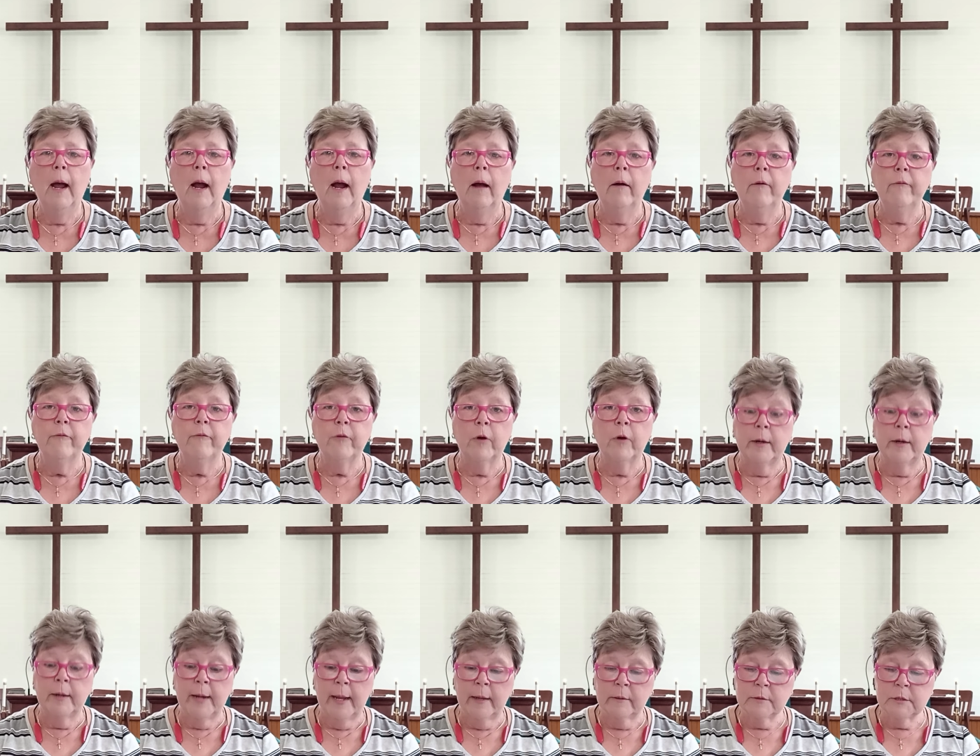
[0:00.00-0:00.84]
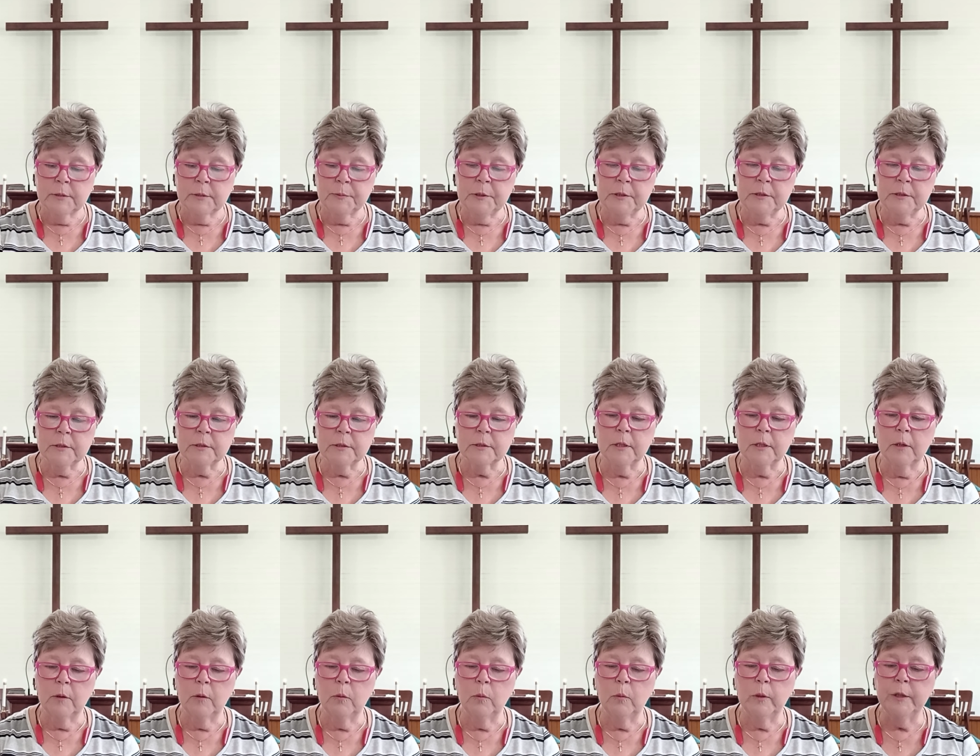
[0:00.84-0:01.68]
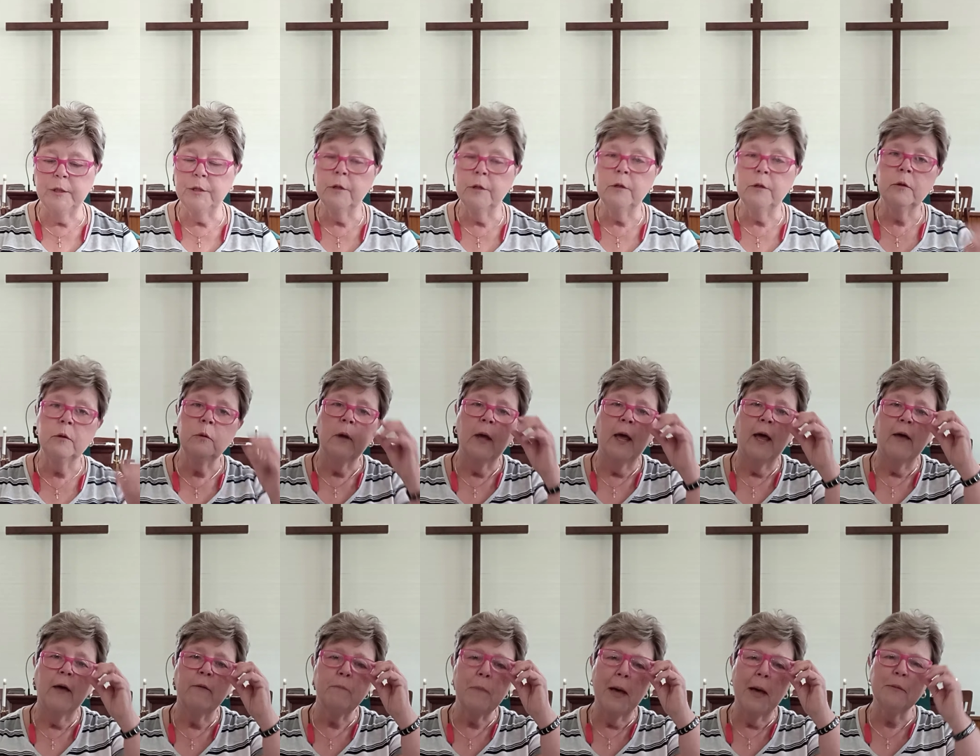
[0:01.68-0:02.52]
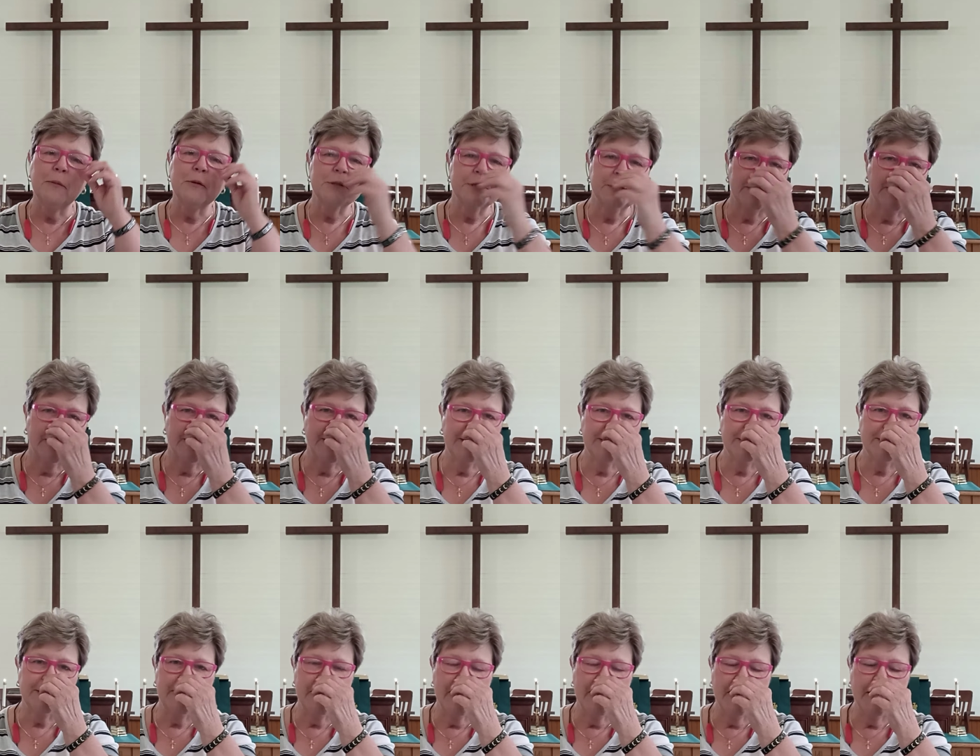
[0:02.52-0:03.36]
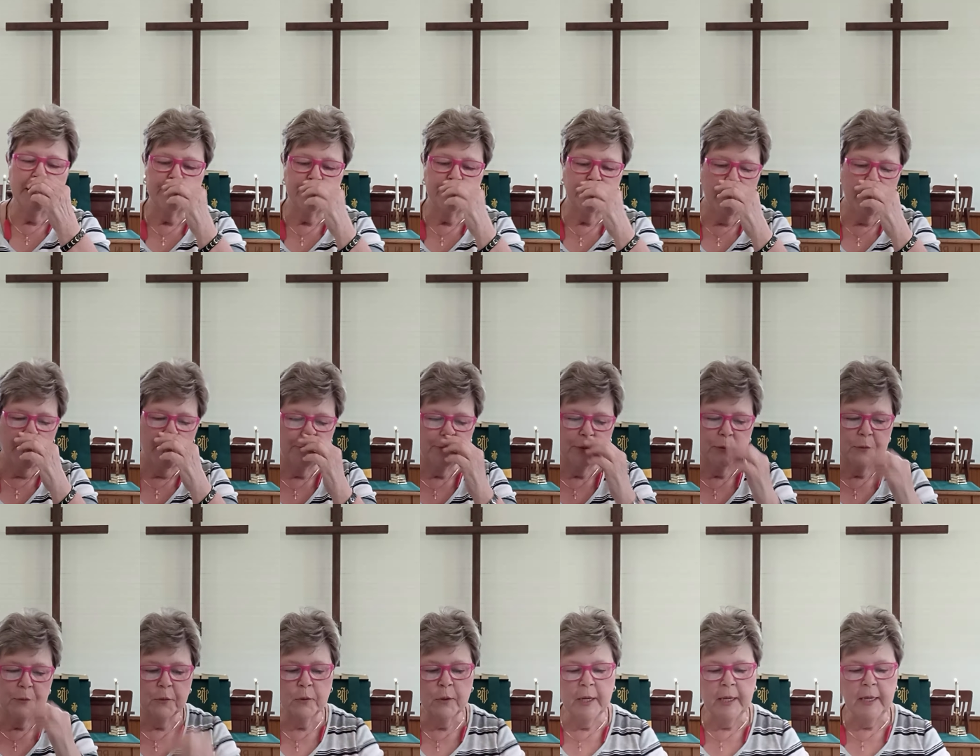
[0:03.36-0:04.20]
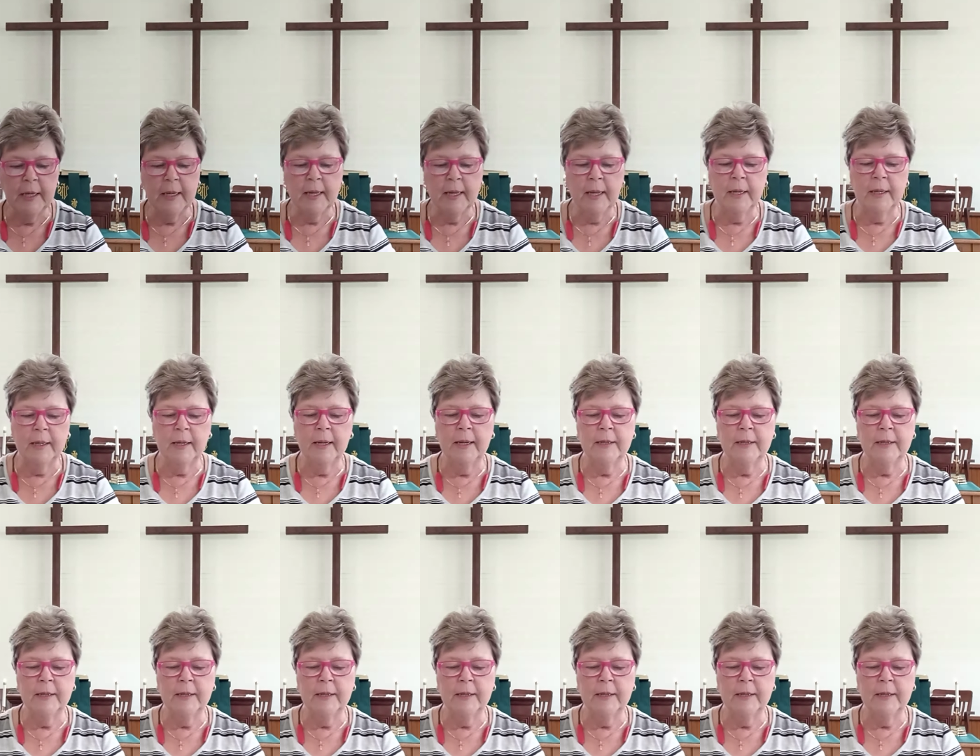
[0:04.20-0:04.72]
For announcements, we do have Bible study today at 5.30 and at